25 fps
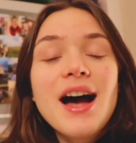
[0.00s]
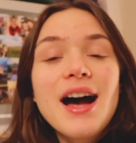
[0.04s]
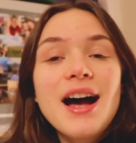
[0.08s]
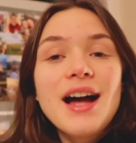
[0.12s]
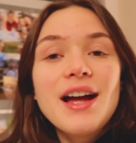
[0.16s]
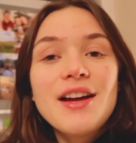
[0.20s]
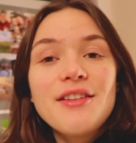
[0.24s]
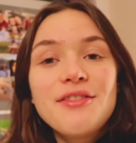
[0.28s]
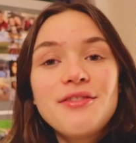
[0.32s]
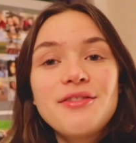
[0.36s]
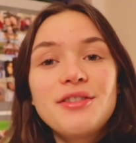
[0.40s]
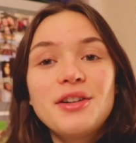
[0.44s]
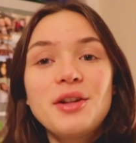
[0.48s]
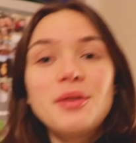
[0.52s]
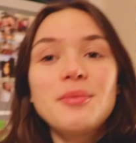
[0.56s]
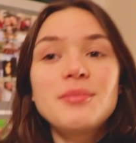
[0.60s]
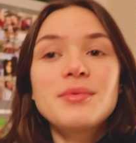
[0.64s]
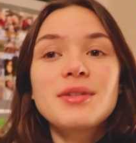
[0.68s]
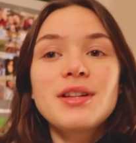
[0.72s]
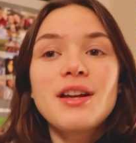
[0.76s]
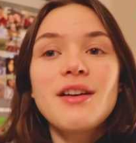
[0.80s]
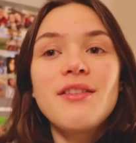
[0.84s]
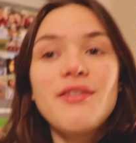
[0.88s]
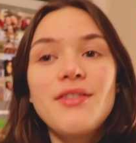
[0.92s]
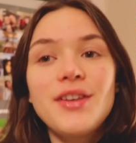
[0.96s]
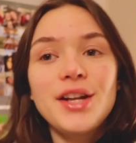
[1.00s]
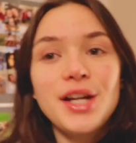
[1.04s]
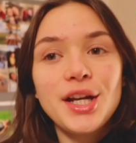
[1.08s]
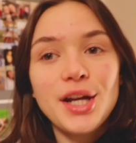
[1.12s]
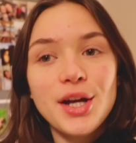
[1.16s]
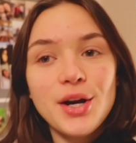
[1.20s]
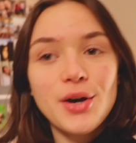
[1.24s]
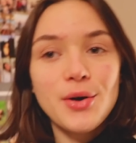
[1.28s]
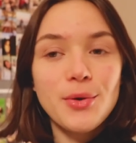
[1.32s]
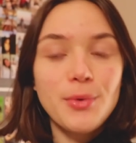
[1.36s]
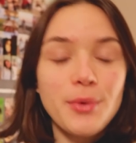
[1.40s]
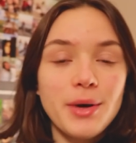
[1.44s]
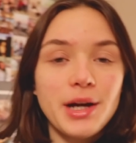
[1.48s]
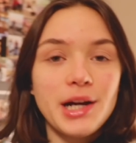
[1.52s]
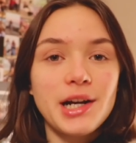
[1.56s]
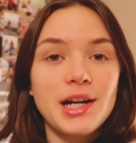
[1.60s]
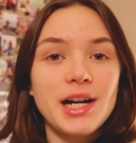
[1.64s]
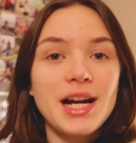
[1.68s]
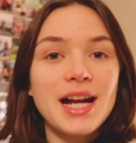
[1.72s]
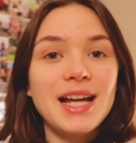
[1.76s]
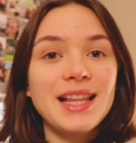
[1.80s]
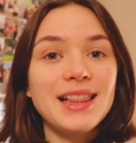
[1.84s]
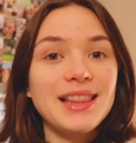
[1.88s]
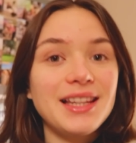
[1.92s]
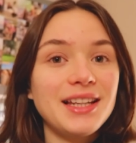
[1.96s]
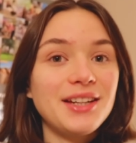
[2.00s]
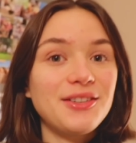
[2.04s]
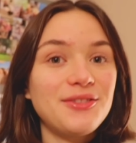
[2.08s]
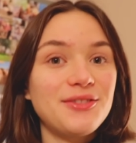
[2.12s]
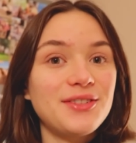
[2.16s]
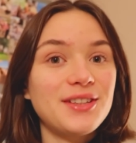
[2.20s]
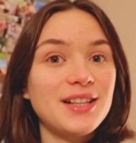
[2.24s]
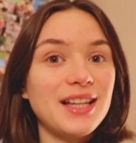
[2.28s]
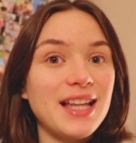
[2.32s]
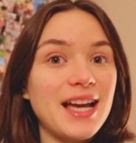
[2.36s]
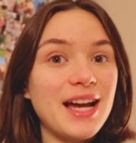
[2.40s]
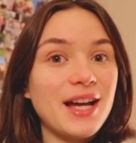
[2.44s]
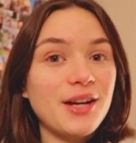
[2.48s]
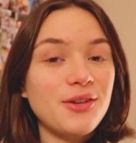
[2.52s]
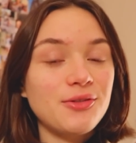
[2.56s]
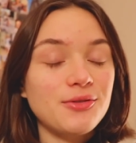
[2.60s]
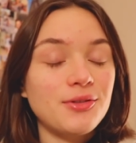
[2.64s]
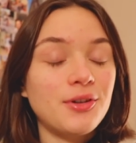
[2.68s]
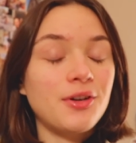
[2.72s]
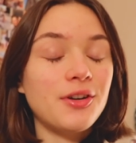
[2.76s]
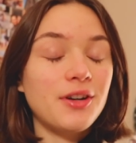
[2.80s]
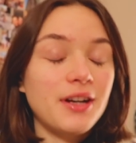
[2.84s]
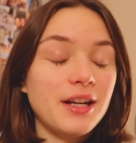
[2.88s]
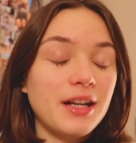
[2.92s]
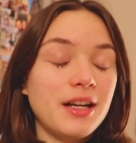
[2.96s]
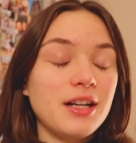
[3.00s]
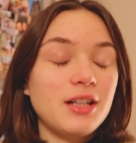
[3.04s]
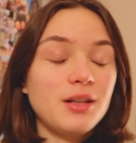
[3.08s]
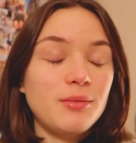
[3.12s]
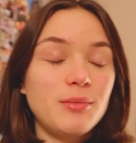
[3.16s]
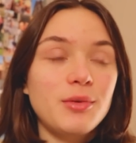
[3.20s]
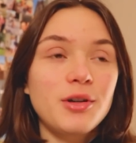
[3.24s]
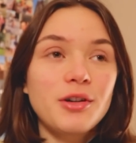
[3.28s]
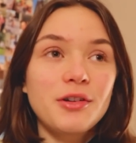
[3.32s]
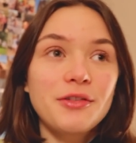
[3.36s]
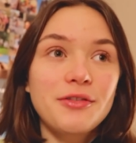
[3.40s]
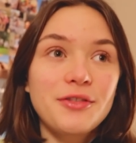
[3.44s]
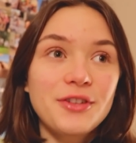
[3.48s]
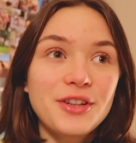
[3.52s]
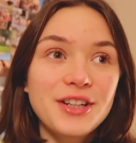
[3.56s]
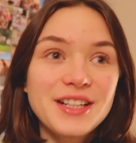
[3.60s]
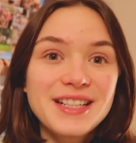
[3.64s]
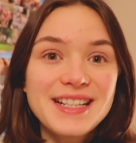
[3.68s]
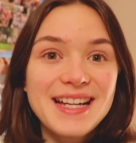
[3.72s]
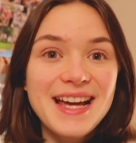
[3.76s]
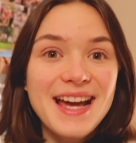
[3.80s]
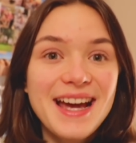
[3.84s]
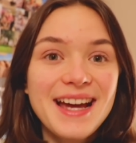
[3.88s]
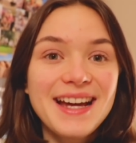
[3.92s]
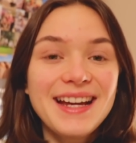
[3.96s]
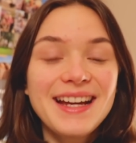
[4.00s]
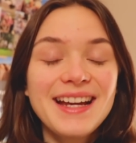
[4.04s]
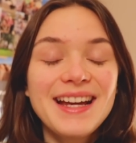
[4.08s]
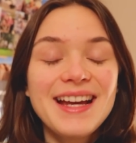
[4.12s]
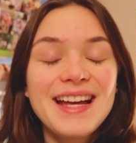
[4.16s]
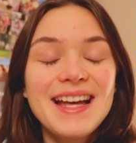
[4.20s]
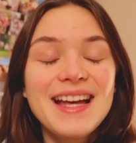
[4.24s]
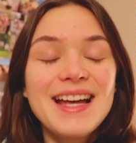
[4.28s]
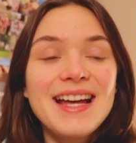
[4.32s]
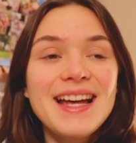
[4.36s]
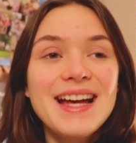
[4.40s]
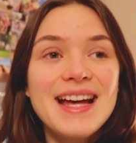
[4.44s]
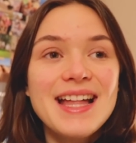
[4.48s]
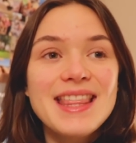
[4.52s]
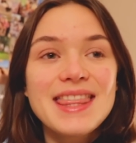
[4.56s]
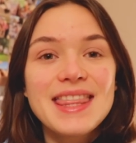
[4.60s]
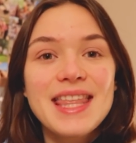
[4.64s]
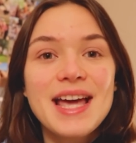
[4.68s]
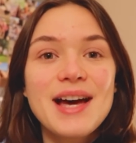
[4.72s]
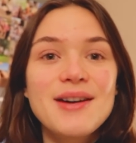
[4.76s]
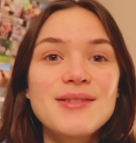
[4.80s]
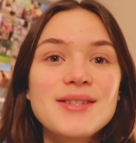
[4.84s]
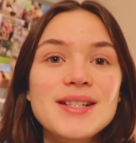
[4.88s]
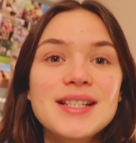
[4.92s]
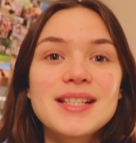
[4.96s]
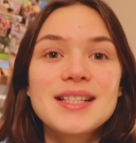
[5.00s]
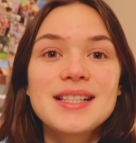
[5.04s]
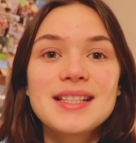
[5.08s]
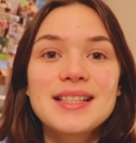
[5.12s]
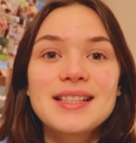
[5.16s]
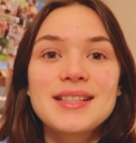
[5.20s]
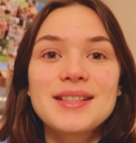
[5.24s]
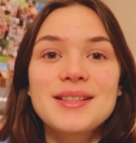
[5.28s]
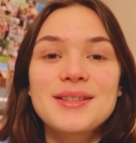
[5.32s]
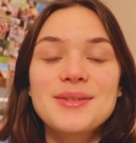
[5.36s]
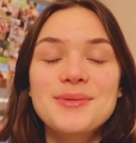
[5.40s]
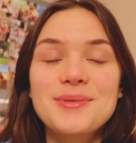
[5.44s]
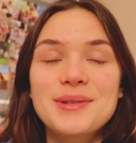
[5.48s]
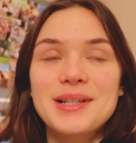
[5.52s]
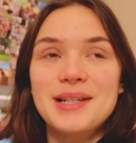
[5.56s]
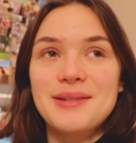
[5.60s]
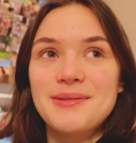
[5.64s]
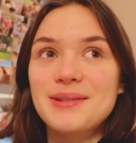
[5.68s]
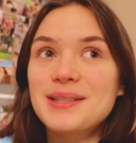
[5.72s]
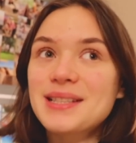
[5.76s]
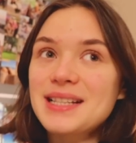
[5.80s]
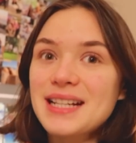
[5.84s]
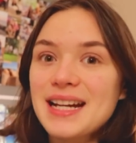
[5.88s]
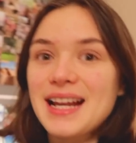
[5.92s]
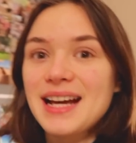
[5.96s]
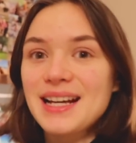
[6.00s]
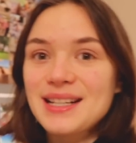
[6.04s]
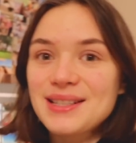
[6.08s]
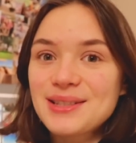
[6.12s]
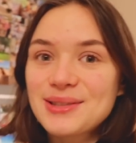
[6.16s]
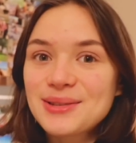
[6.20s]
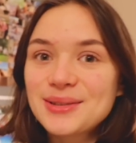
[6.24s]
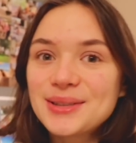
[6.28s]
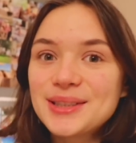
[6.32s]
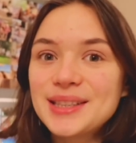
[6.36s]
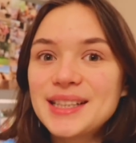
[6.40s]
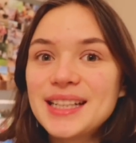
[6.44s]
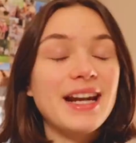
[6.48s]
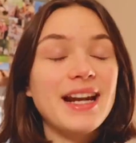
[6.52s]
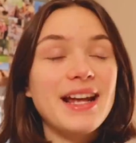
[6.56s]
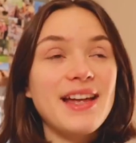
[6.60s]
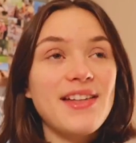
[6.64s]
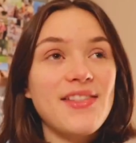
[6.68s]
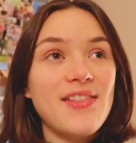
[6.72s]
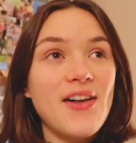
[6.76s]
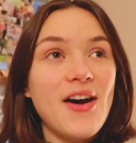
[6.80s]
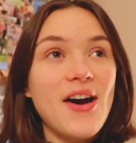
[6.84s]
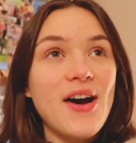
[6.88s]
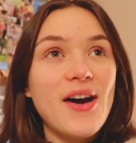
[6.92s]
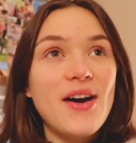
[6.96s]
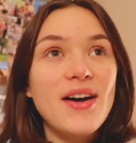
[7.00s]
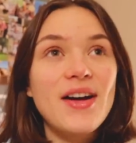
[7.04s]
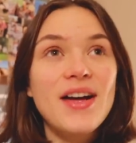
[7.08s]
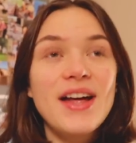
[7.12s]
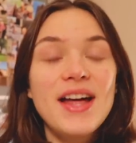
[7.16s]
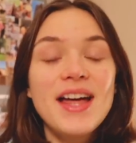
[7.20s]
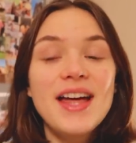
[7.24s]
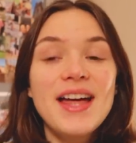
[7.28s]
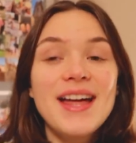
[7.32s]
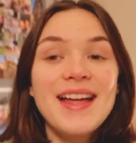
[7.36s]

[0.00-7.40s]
I filmed a video where I lived like Rory Gilmore for a day, and that was when I was in high school, and I thought,